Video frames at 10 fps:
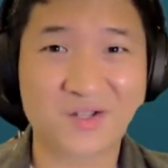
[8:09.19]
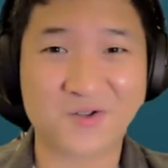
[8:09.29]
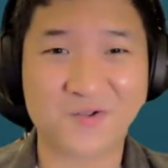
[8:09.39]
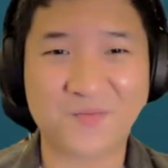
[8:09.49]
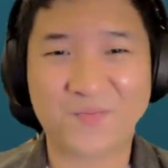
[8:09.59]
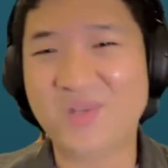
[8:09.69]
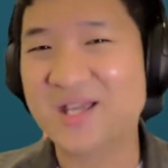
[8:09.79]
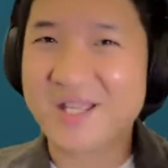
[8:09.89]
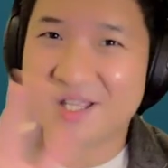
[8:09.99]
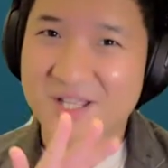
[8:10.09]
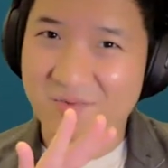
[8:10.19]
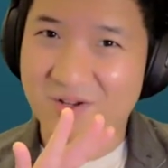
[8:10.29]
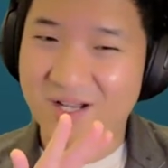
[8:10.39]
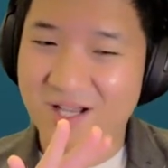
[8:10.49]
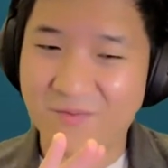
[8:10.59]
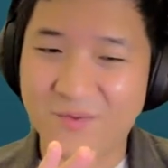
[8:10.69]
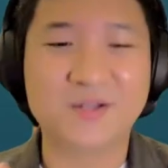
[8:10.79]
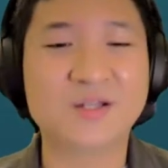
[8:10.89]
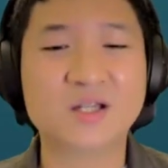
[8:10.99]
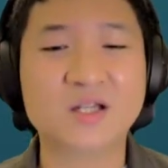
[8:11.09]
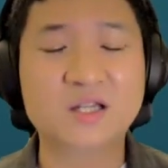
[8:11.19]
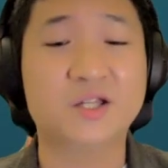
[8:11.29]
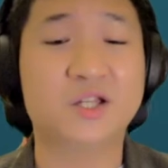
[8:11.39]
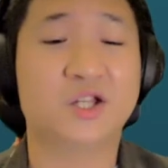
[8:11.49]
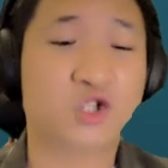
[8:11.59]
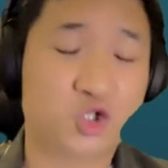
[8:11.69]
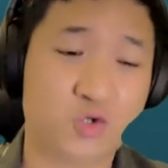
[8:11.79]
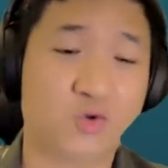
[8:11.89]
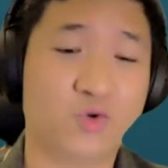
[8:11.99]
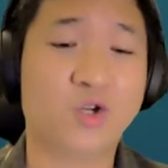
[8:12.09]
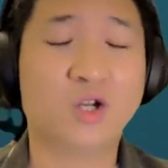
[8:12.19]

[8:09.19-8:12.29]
So yeah, this is just for laugh, but yes, it's true.